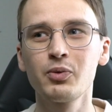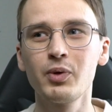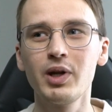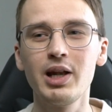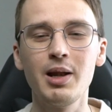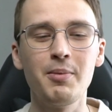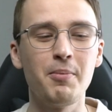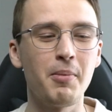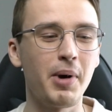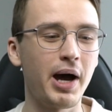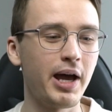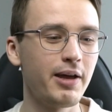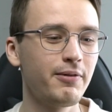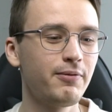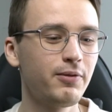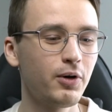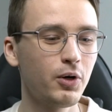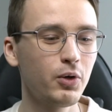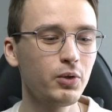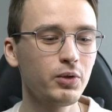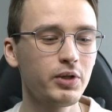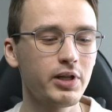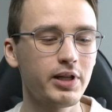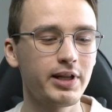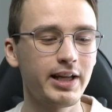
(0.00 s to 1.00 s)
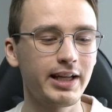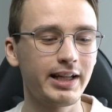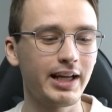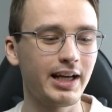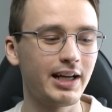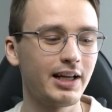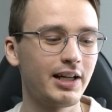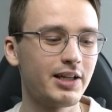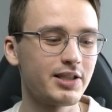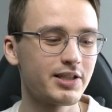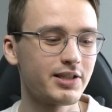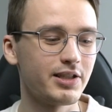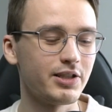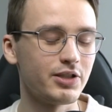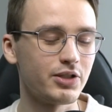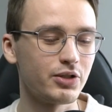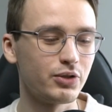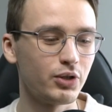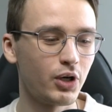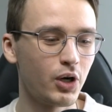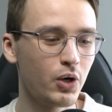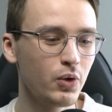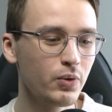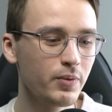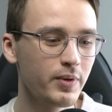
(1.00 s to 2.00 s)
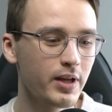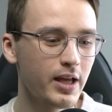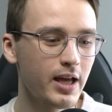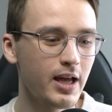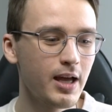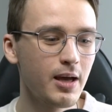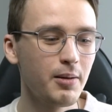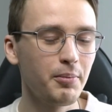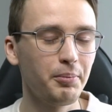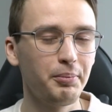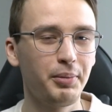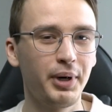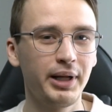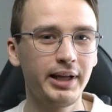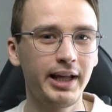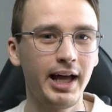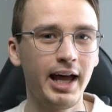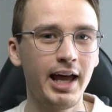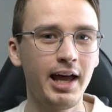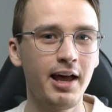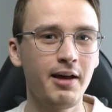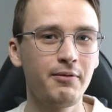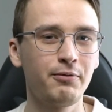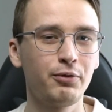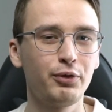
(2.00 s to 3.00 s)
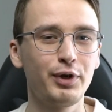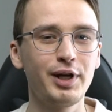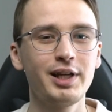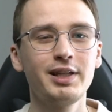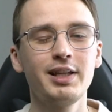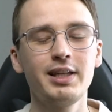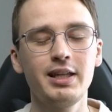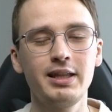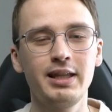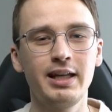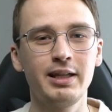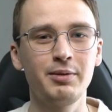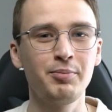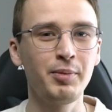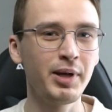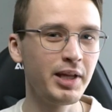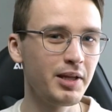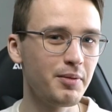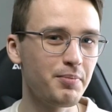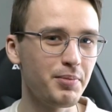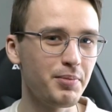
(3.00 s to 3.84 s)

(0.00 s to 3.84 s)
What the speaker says: really my fault that I lost this drone, but I have read that many